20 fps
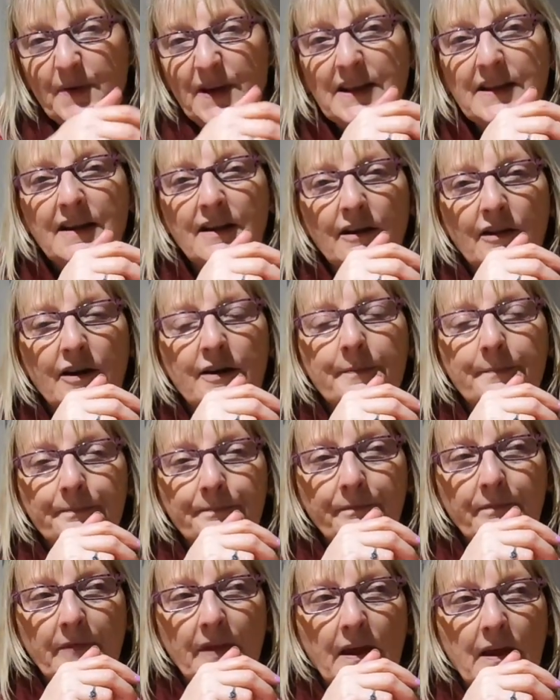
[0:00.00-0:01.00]
painkiller.
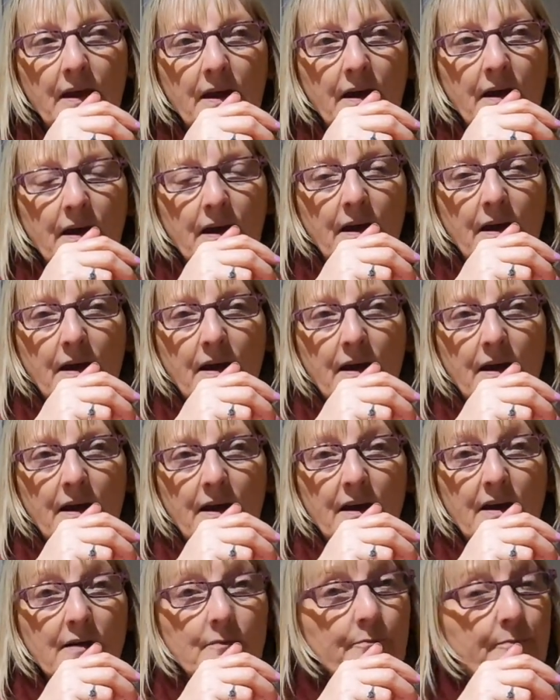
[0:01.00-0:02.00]

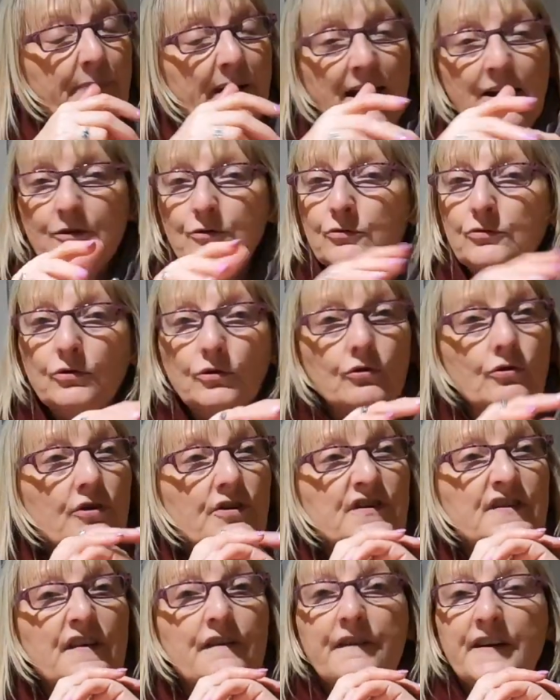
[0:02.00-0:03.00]
Beryl
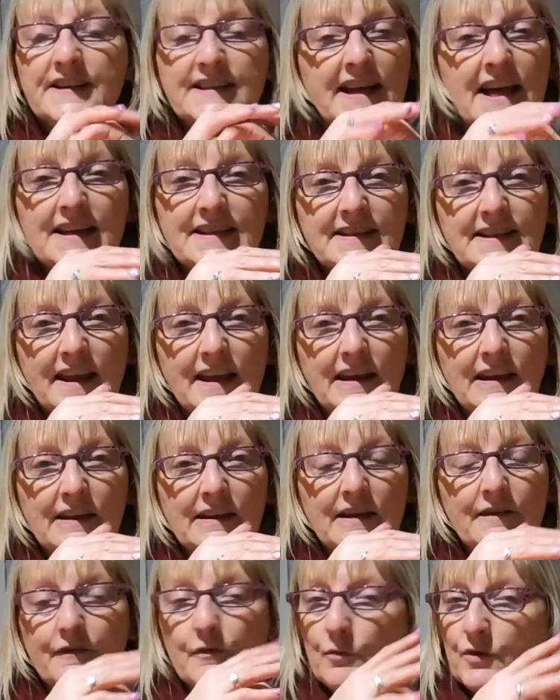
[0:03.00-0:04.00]
looks fantastic.
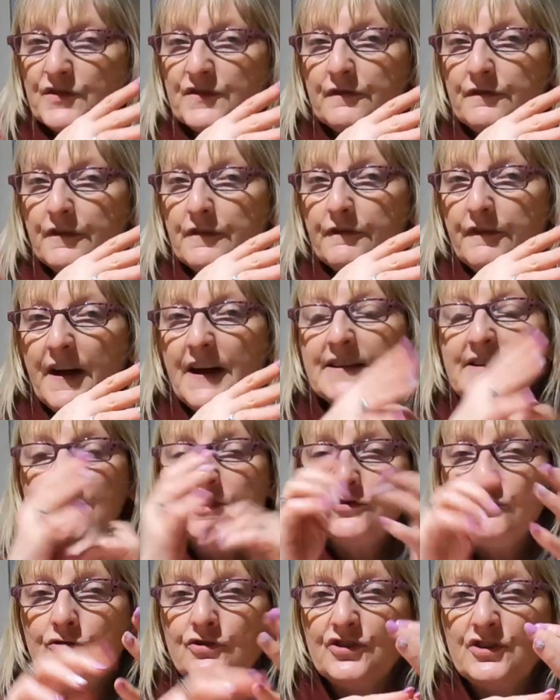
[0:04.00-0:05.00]
If it wasn't for the fact I
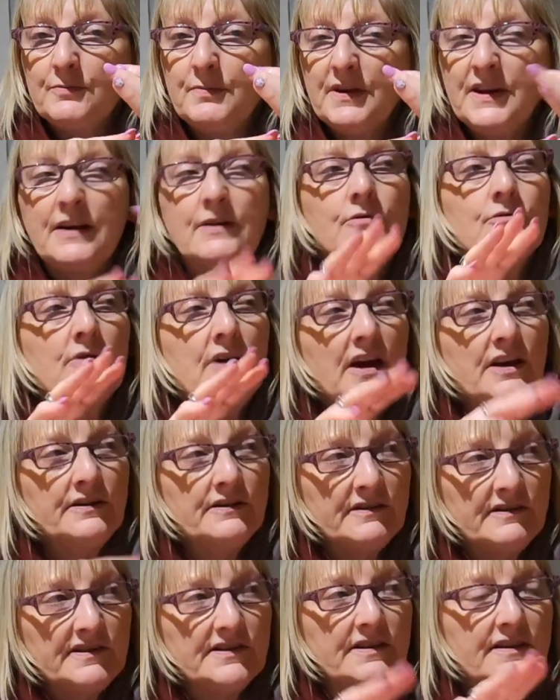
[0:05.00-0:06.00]
knew she'd been ill
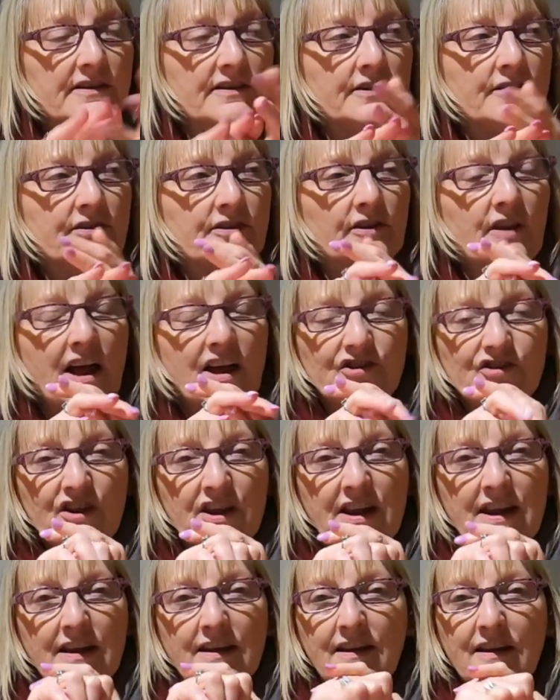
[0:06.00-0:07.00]
and the lash
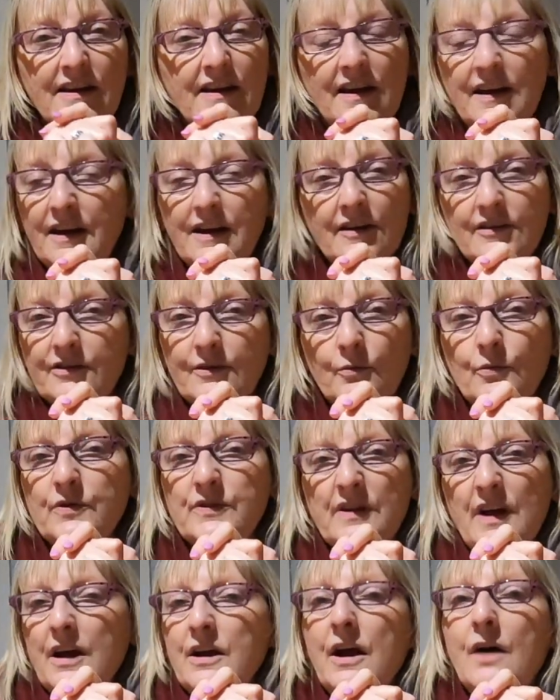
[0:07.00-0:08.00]
egg,
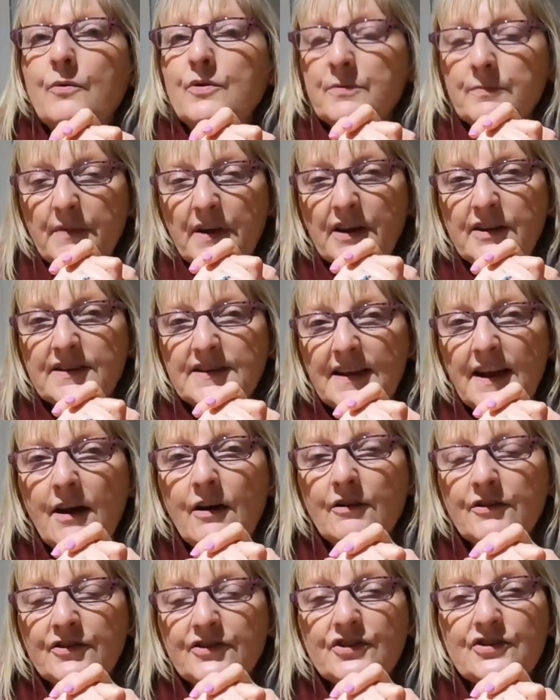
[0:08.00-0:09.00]
I wouldn't be
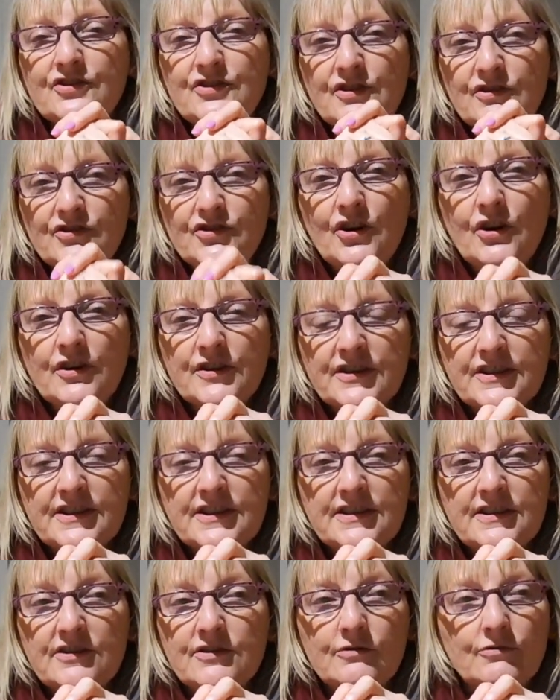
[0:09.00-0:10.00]
concerned. She
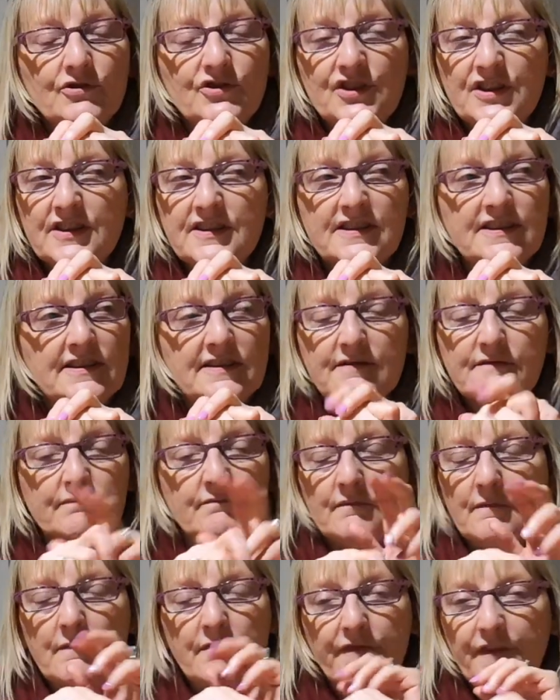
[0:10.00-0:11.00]
just, she's
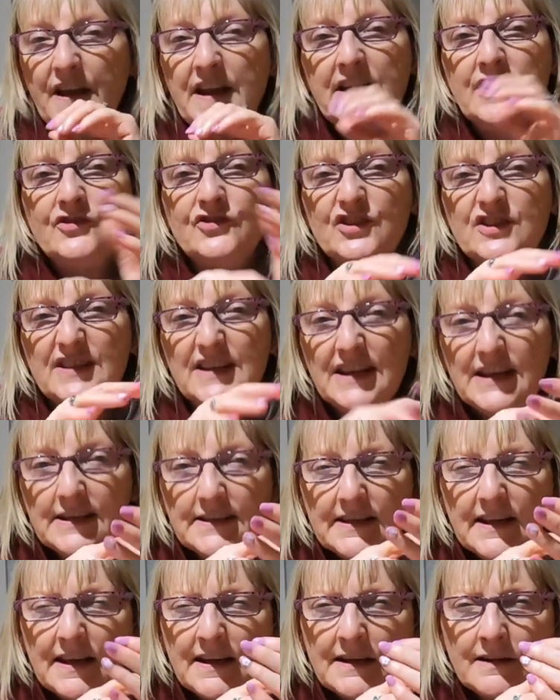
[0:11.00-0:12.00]
fine, she's
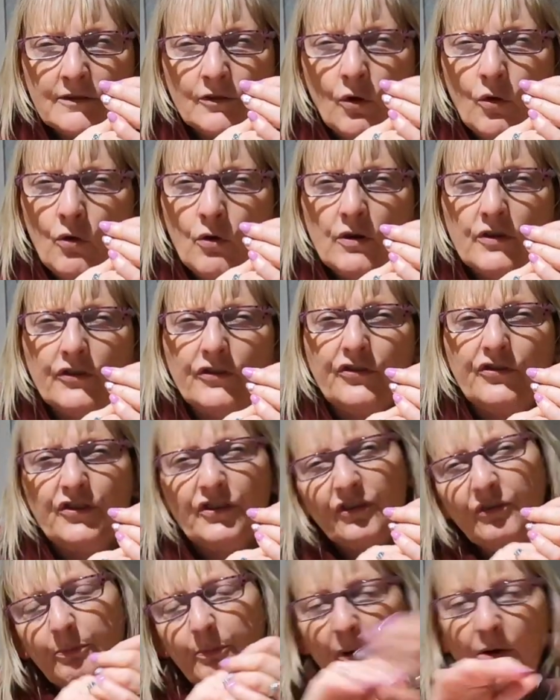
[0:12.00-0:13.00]
eating lots,
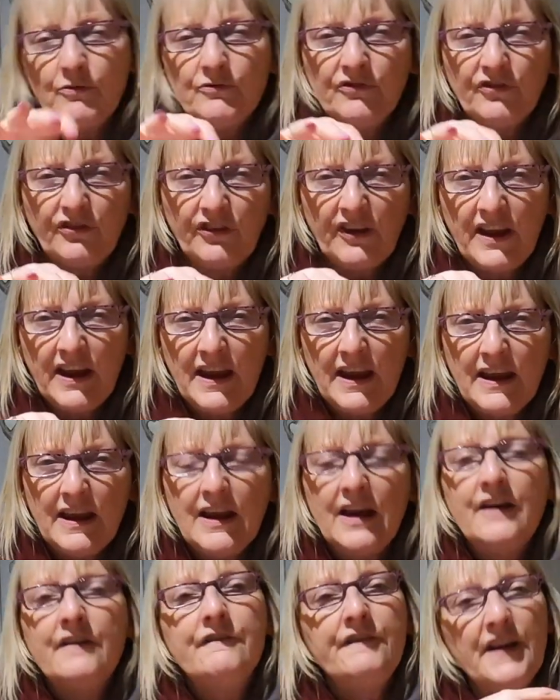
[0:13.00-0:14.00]
she's bouncy,
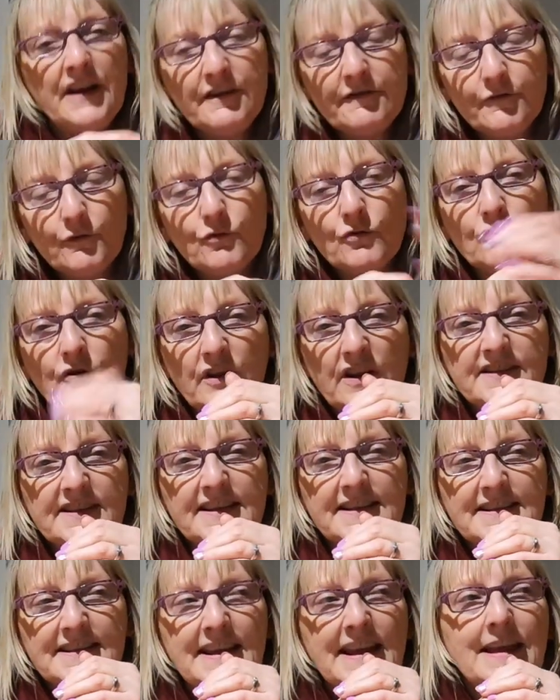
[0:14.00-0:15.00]
very vocal, as I
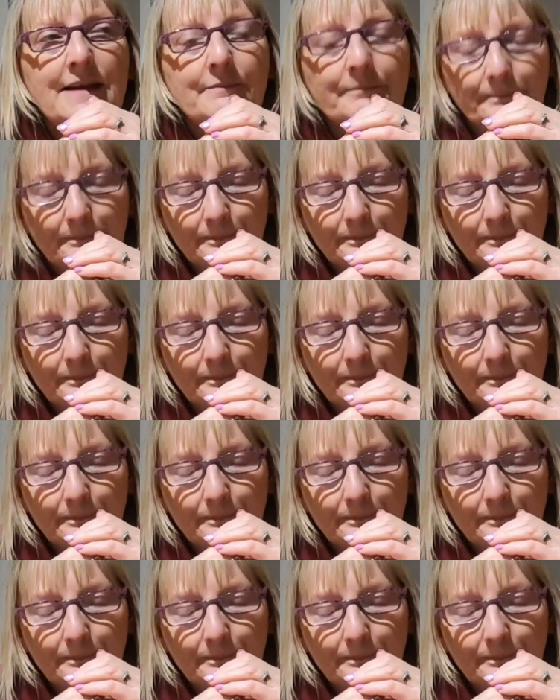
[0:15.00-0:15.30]
say.